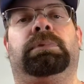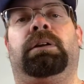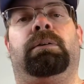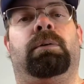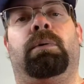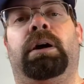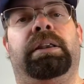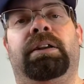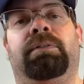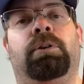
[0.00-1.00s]
I don't know why I
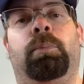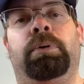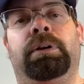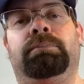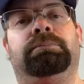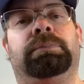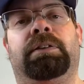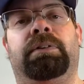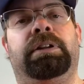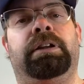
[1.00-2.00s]
never opened it,
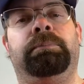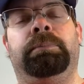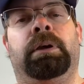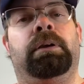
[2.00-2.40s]
never did.